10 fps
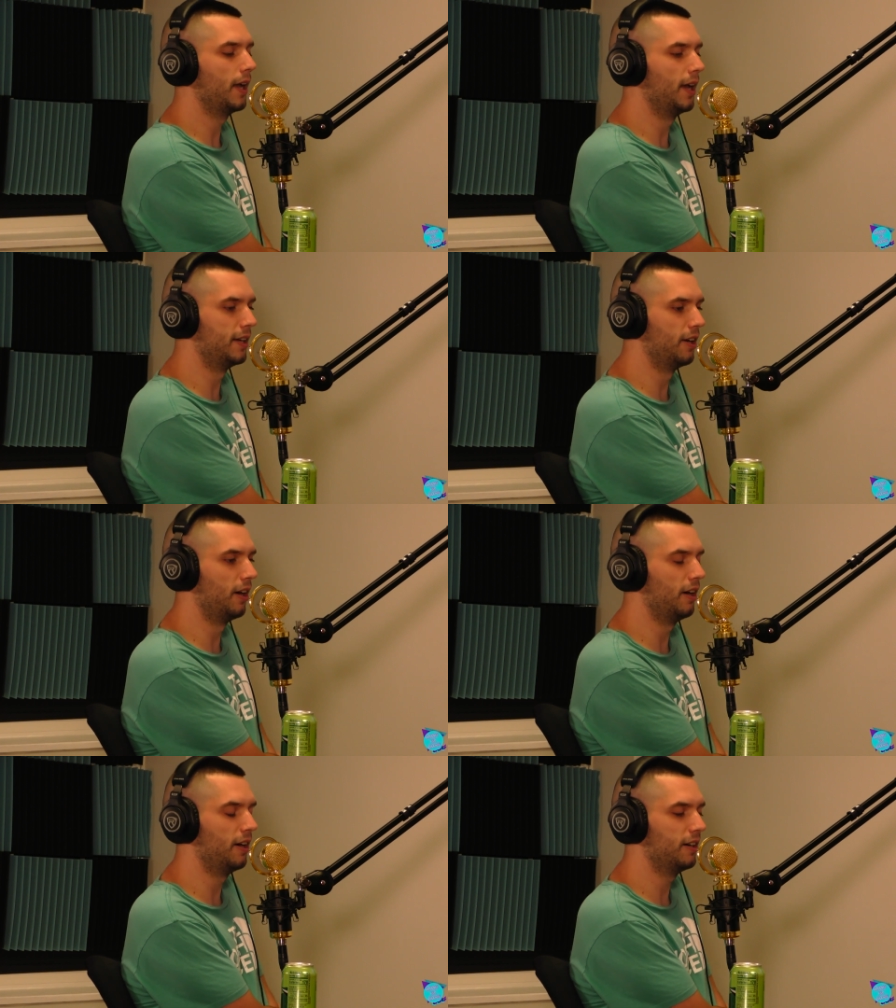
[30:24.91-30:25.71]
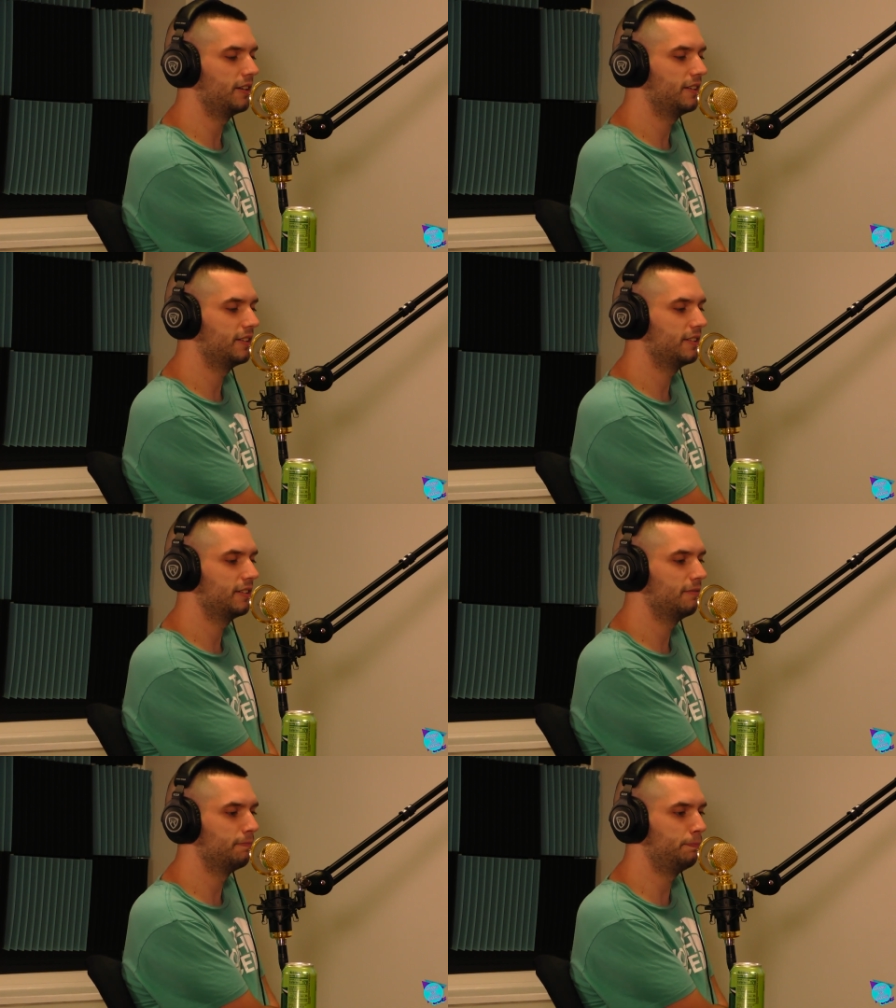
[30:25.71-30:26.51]
And uh,
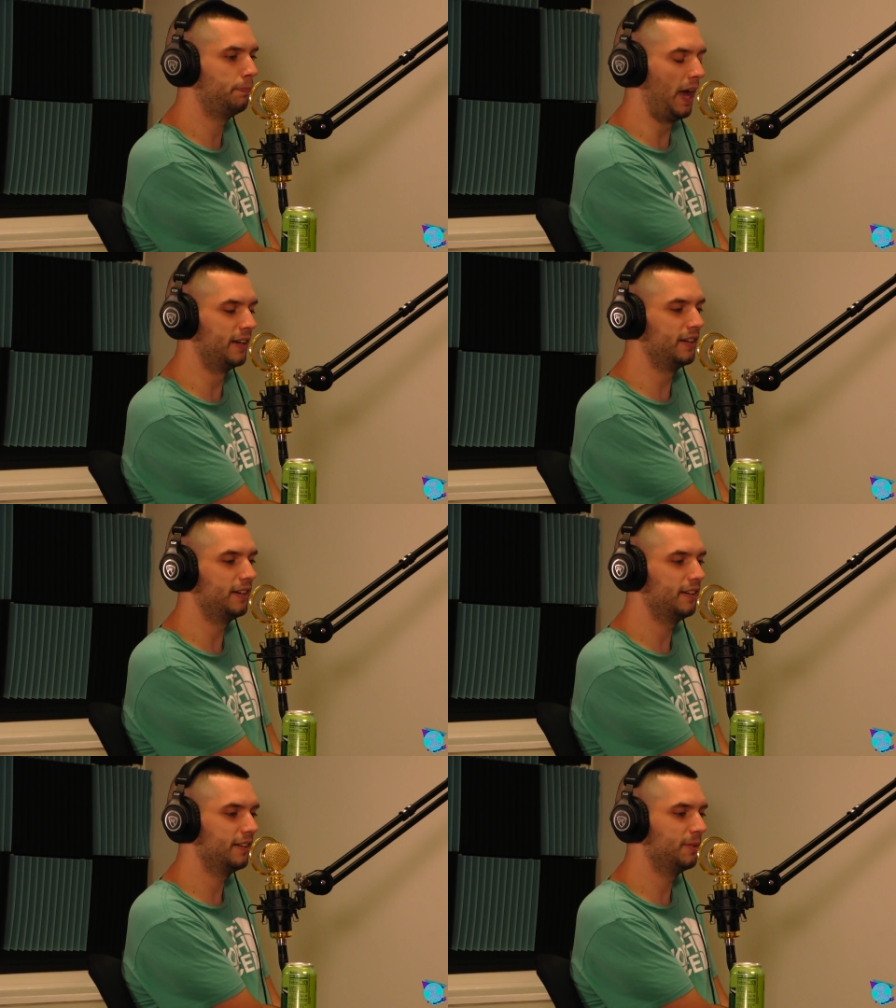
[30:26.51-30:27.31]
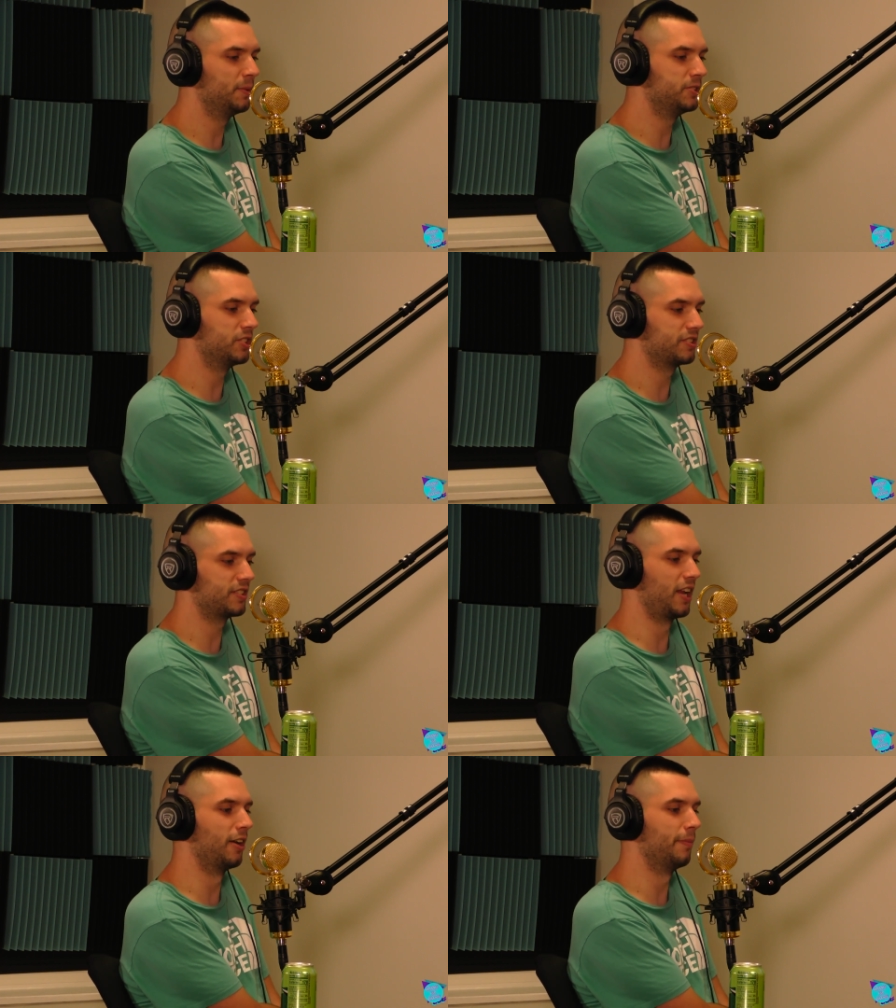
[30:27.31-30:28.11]
Ben would just
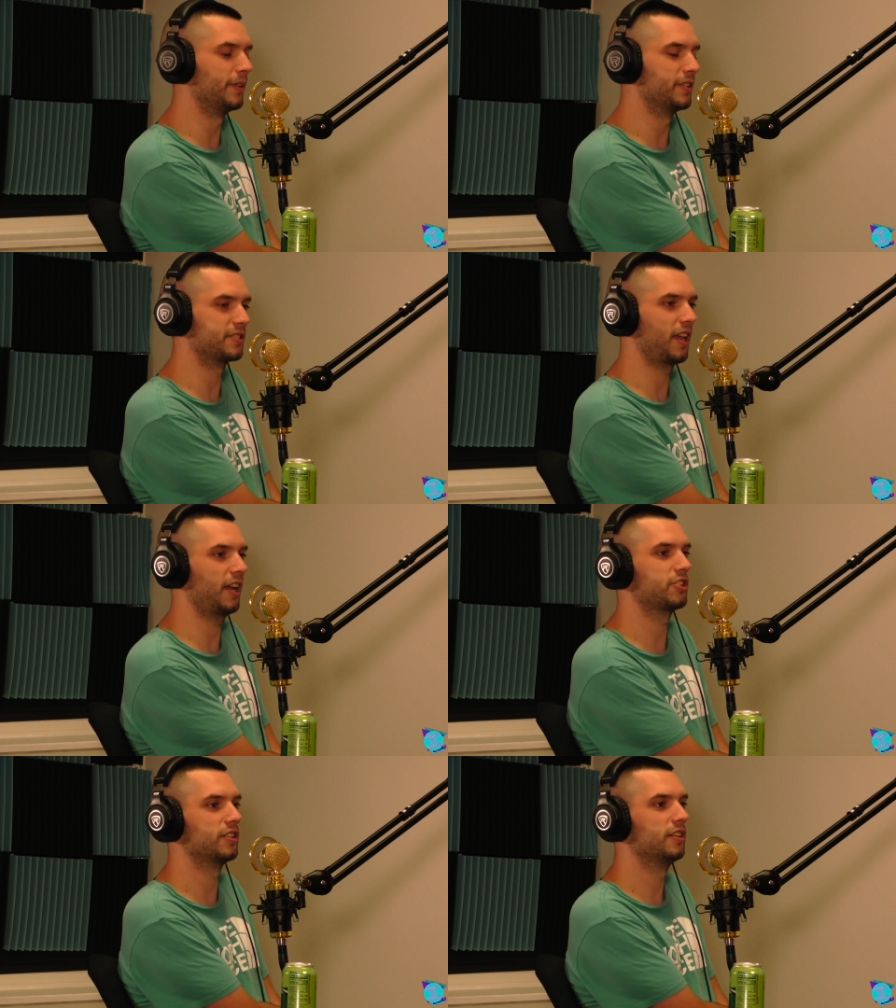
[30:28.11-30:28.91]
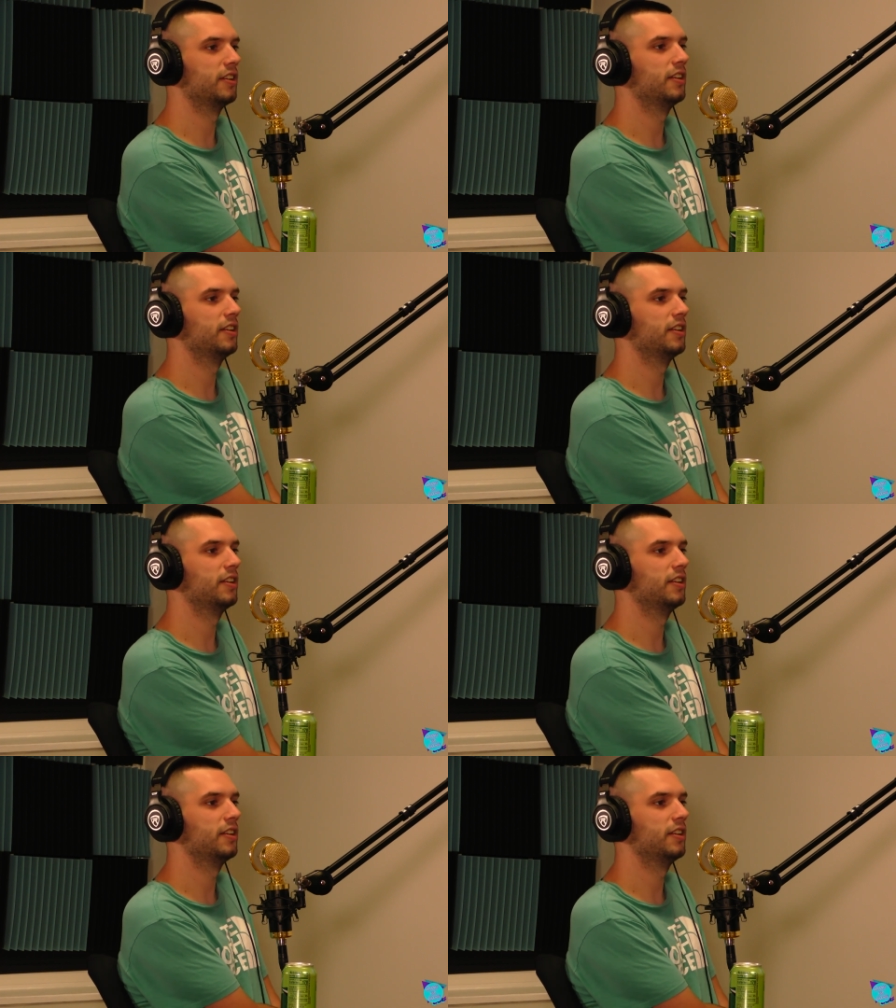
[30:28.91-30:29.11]
stand up in his section.